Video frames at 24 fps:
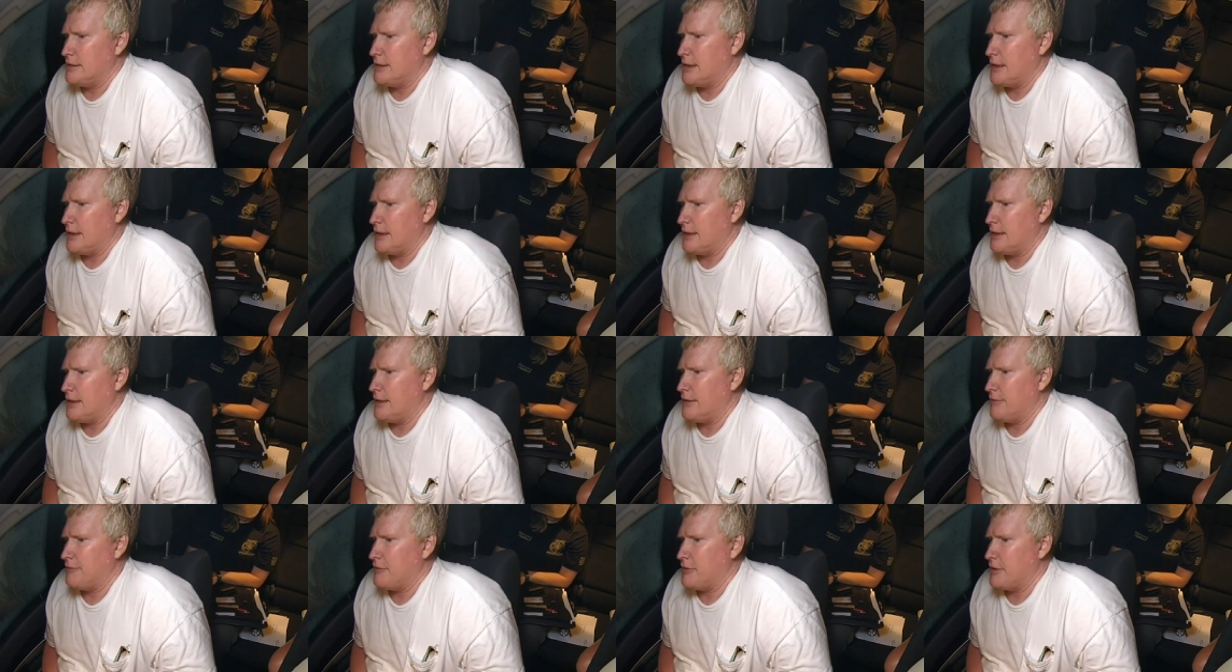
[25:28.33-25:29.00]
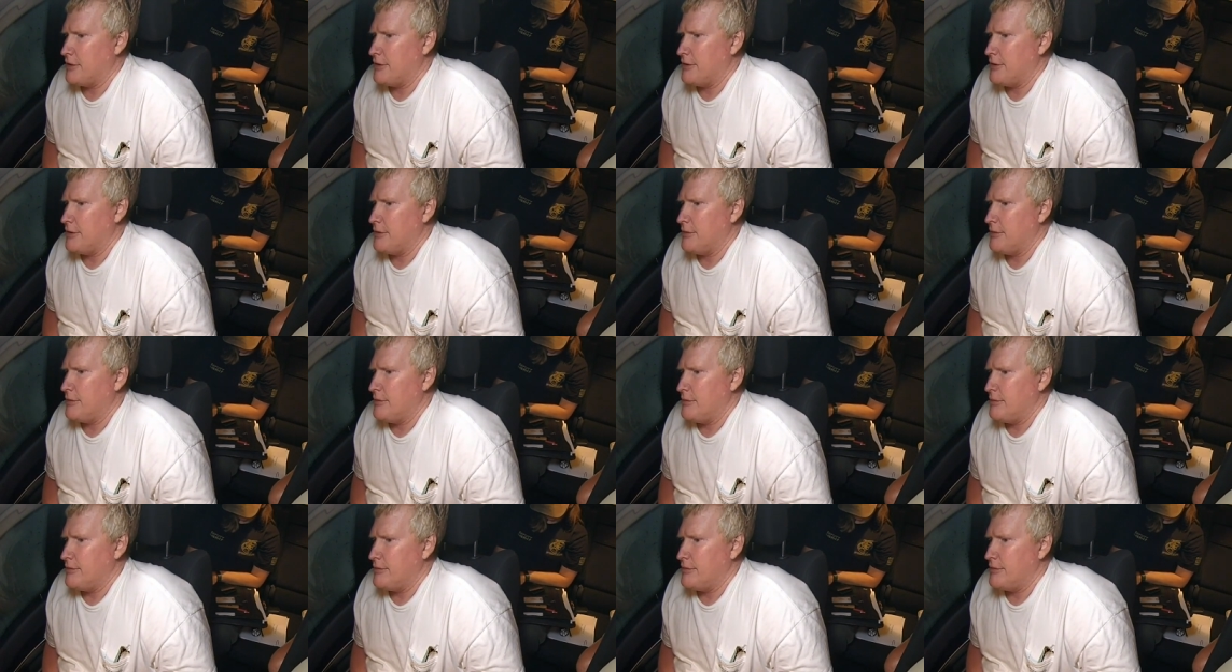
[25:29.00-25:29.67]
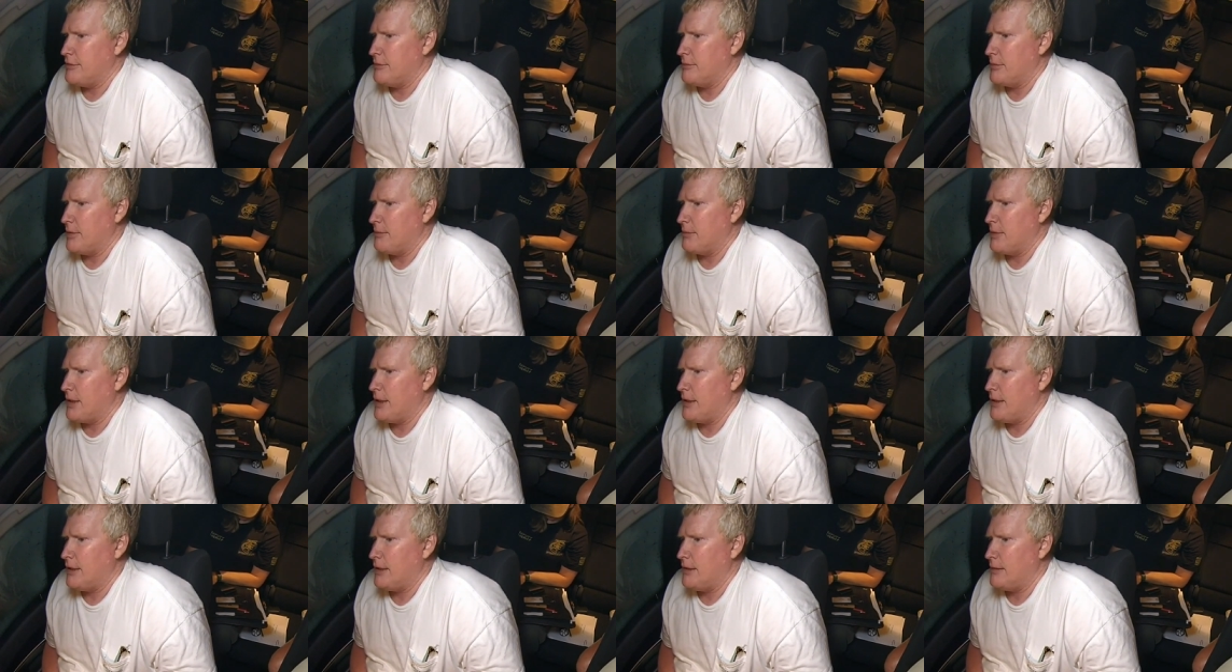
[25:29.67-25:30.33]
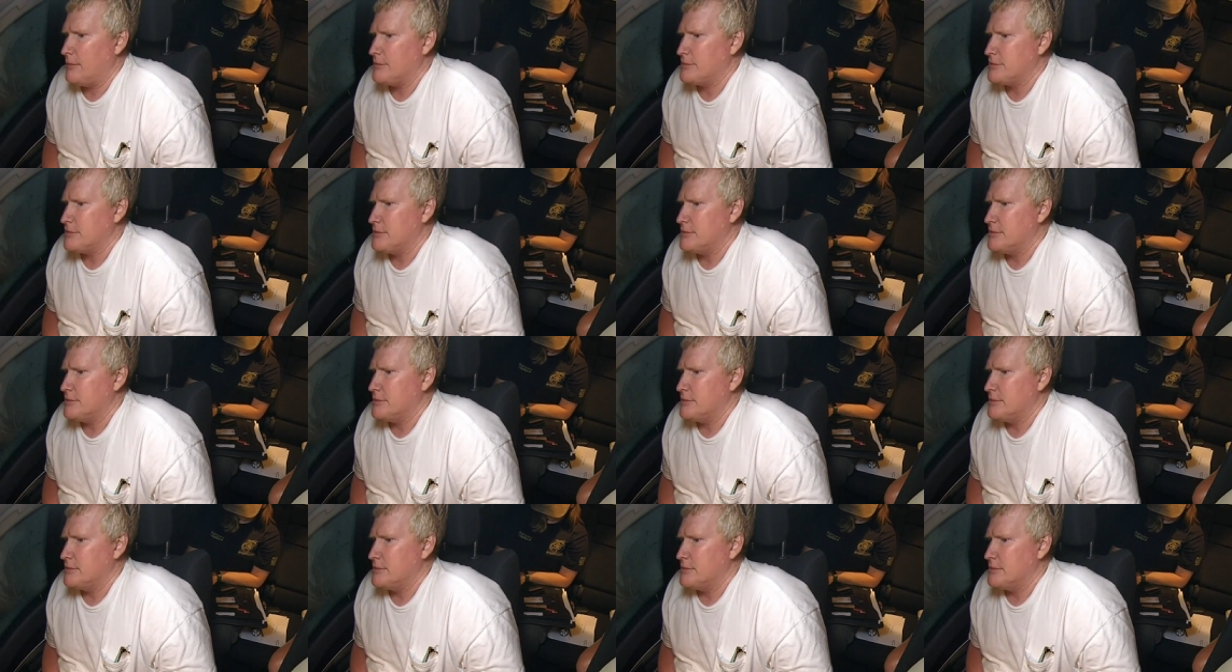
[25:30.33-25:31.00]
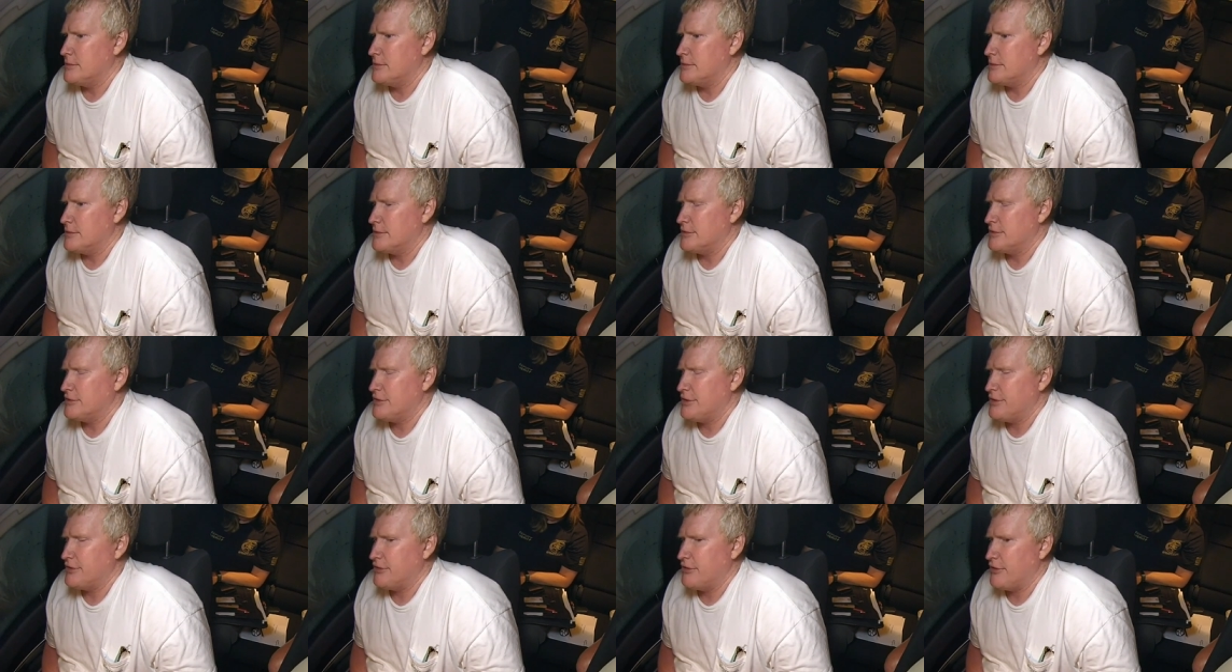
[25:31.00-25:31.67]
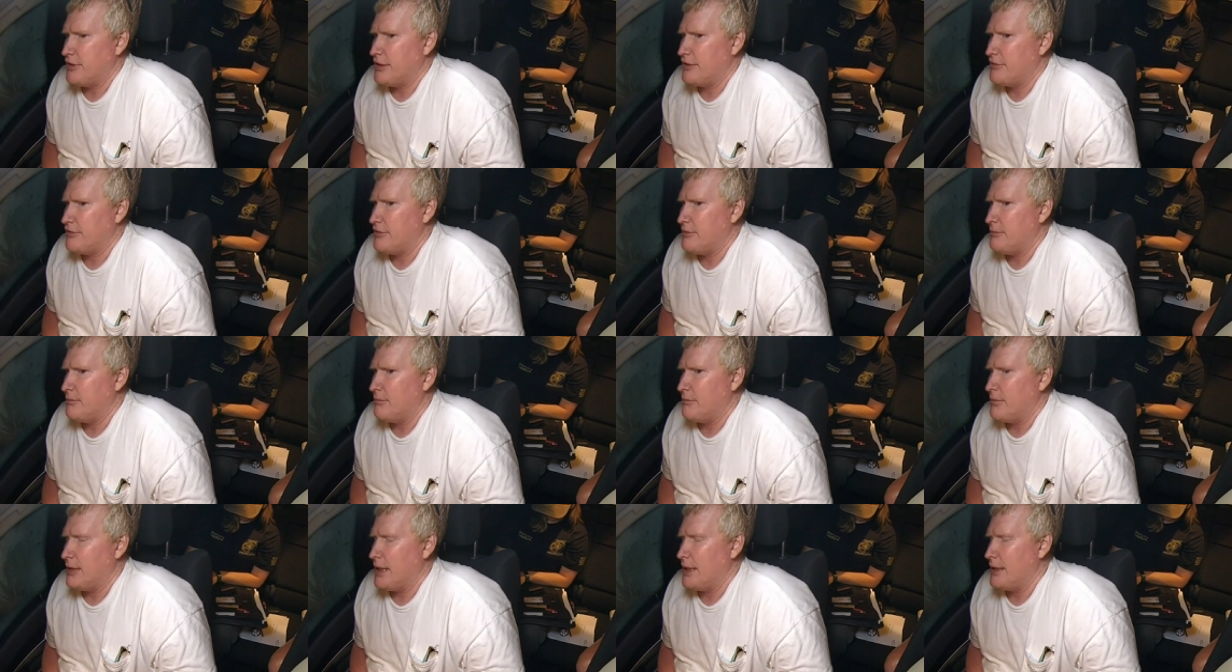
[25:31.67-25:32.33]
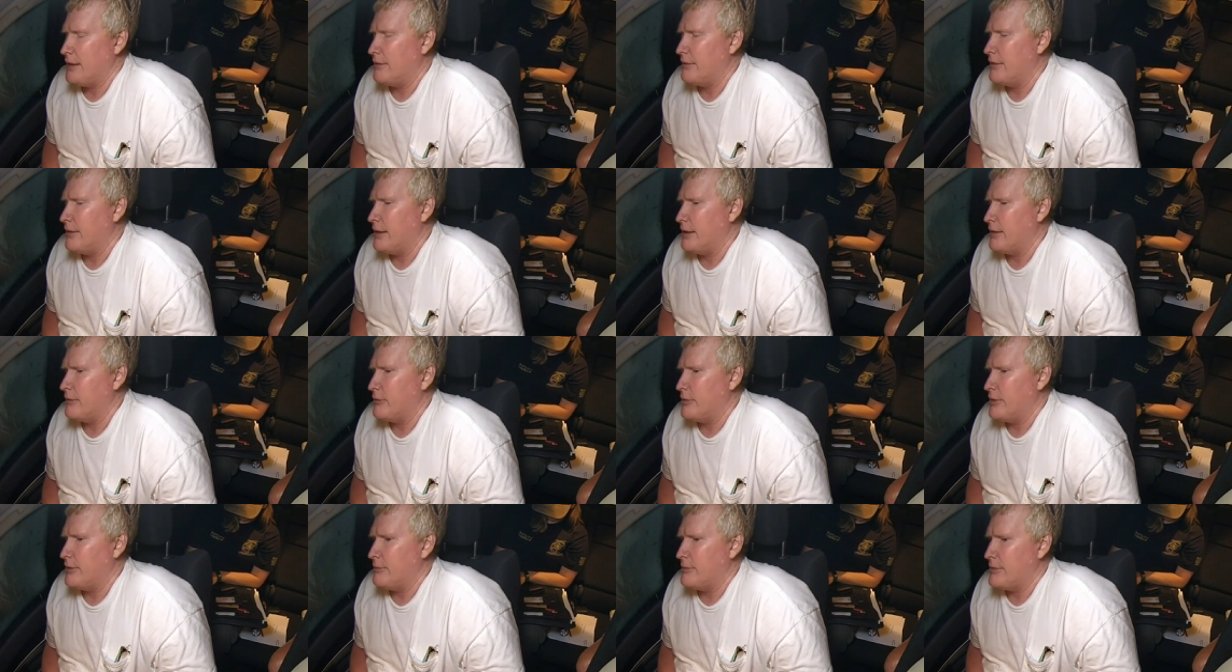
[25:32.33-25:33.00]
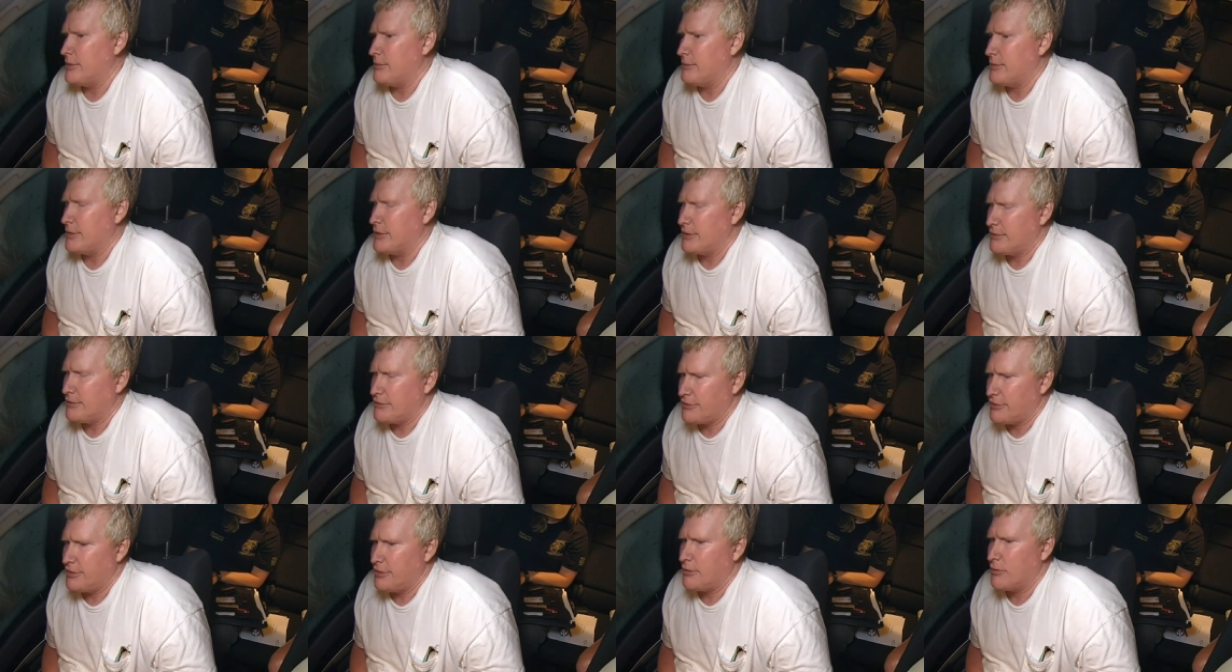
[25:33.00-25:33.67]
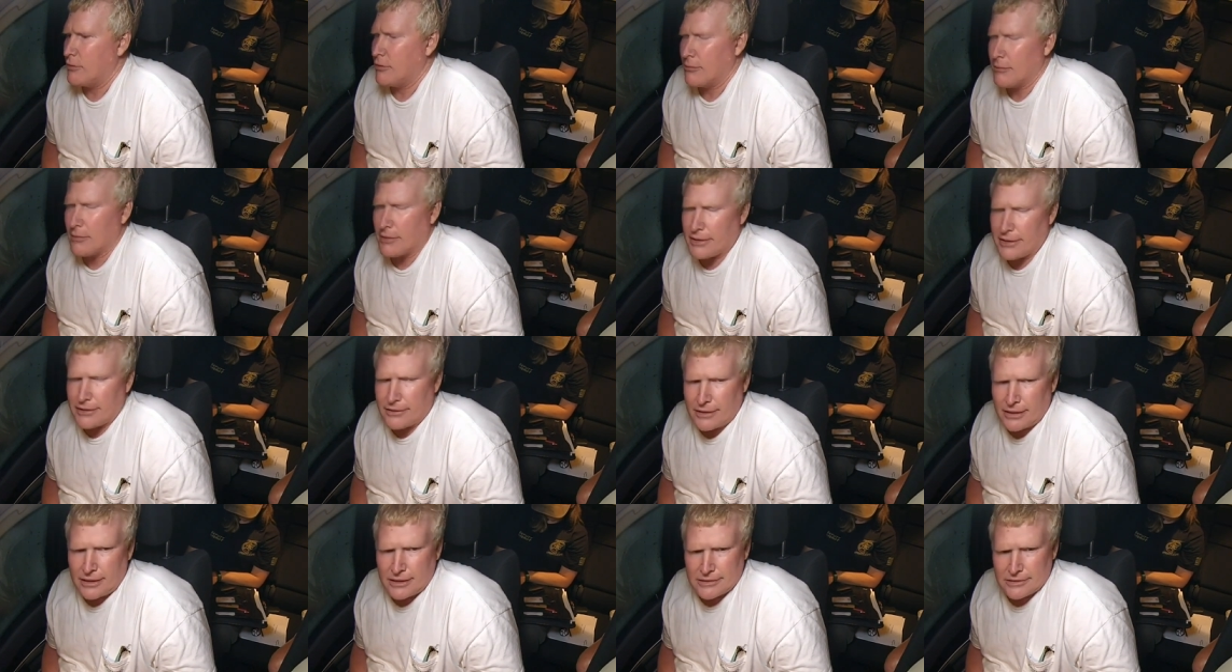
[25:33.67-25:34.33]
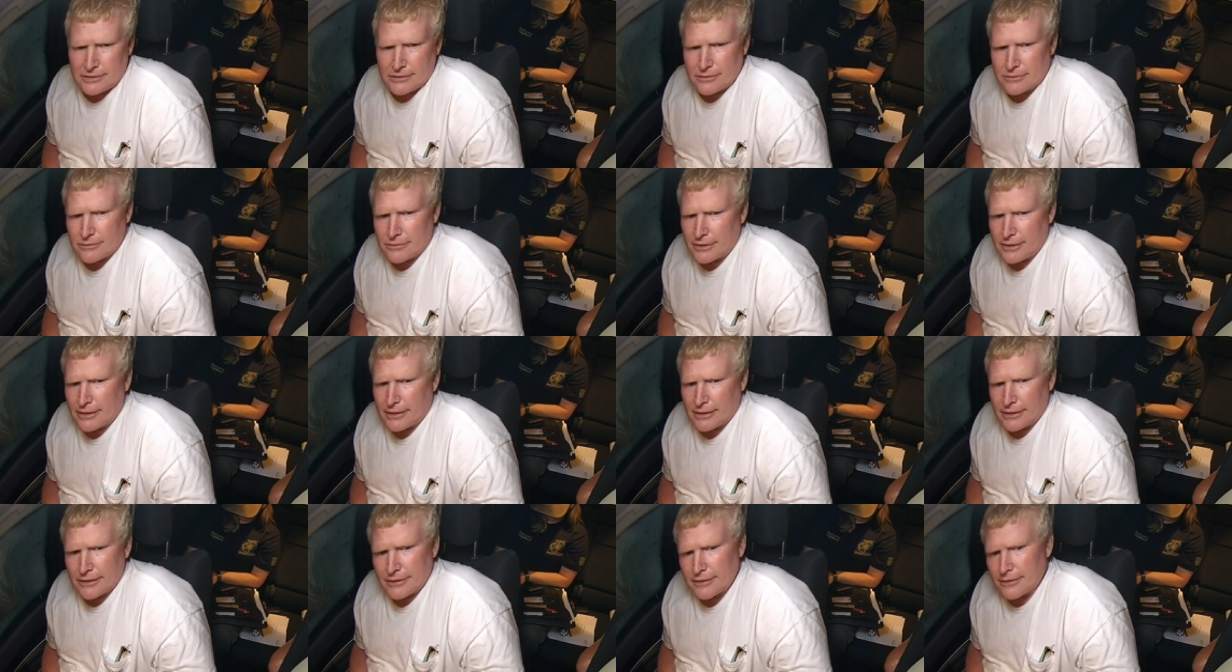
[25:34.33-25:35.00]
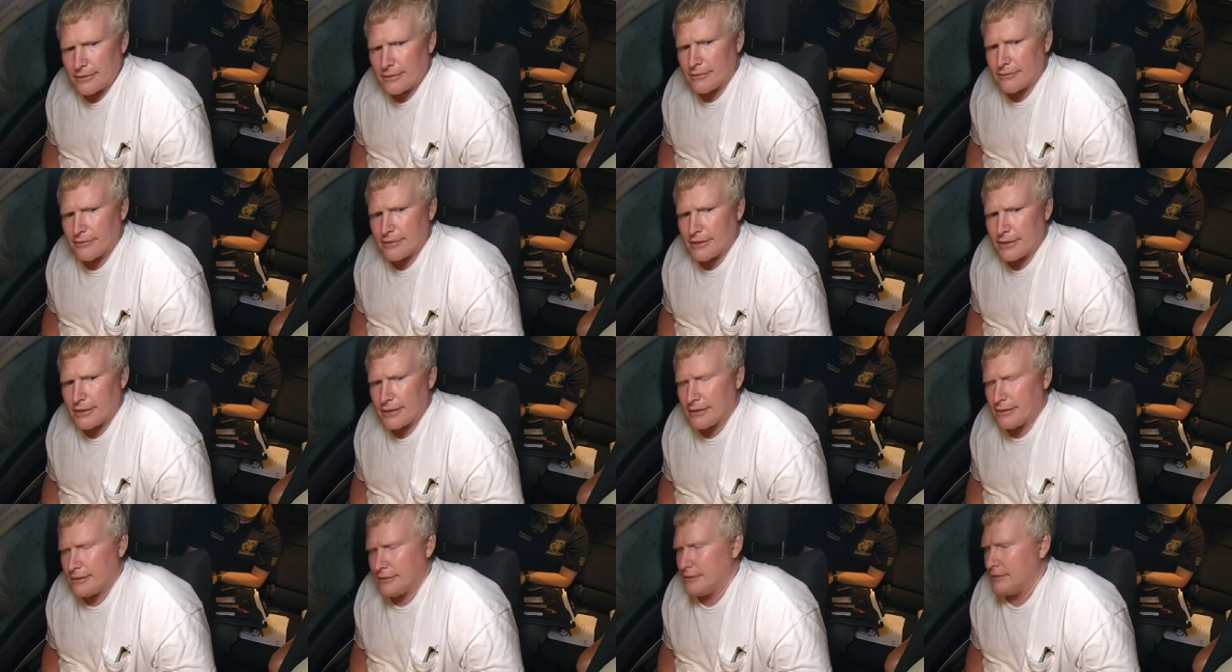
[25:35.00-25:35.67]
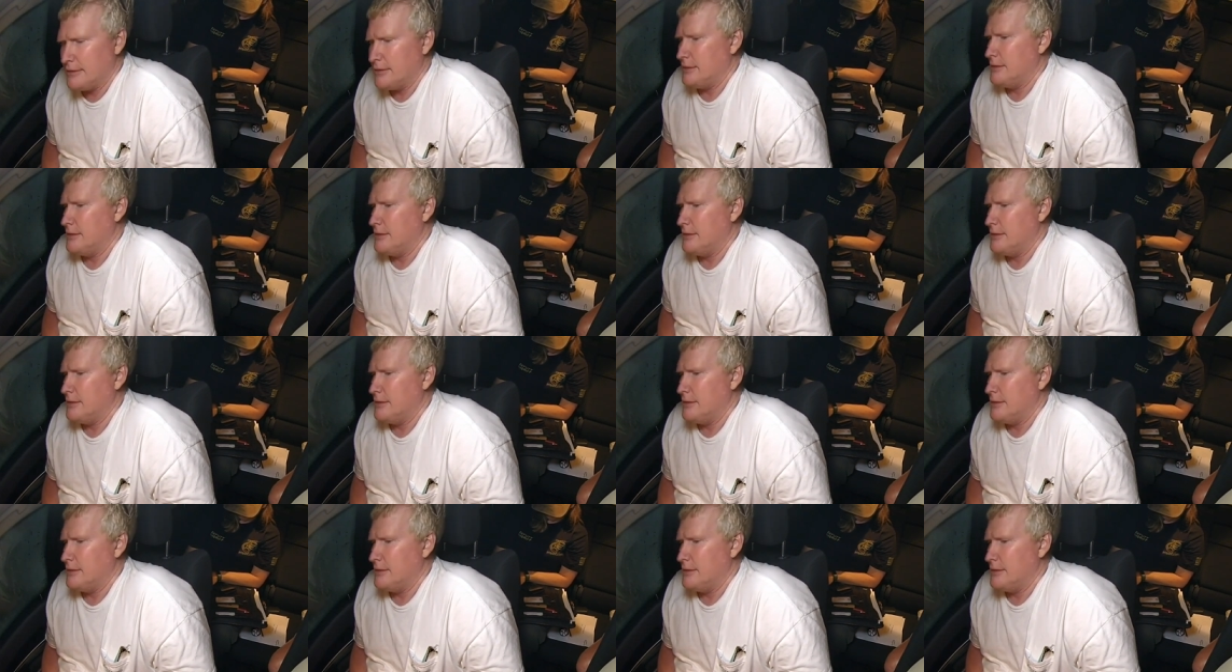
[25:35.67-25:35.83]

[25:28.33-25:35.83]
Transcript: I left to go to my mom's she had said she might ride with me, but she normally doesn't when I go over there.